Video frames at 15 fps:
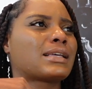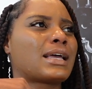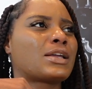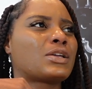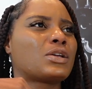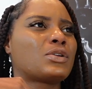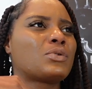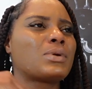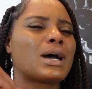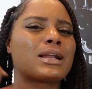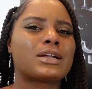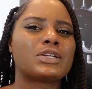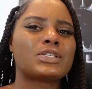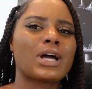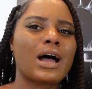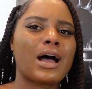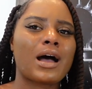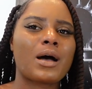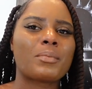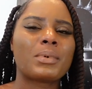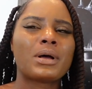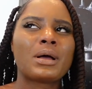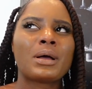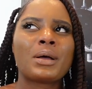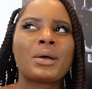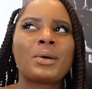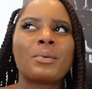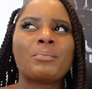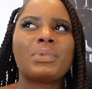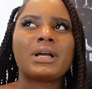Like, you got a job,
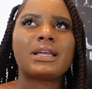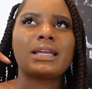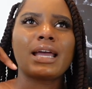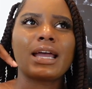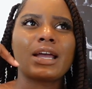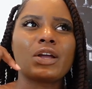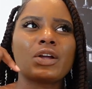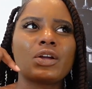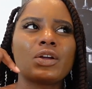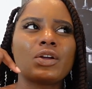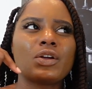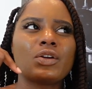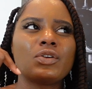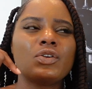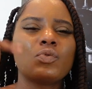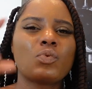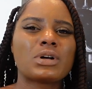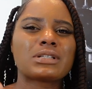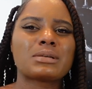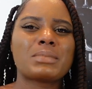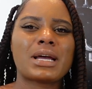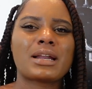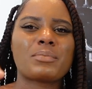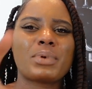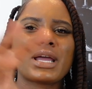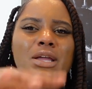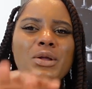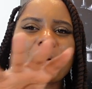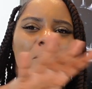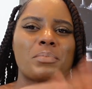but yet you want somebody to pay
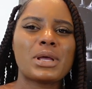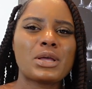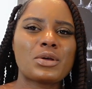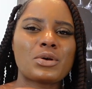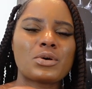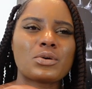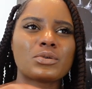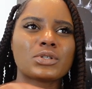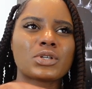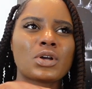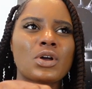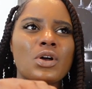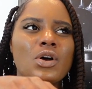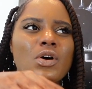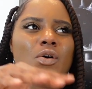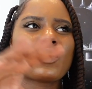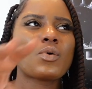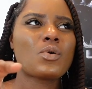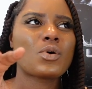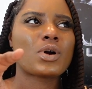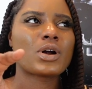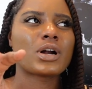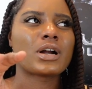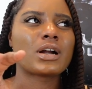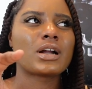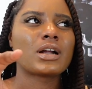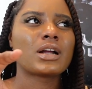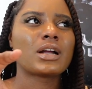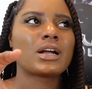your bills, or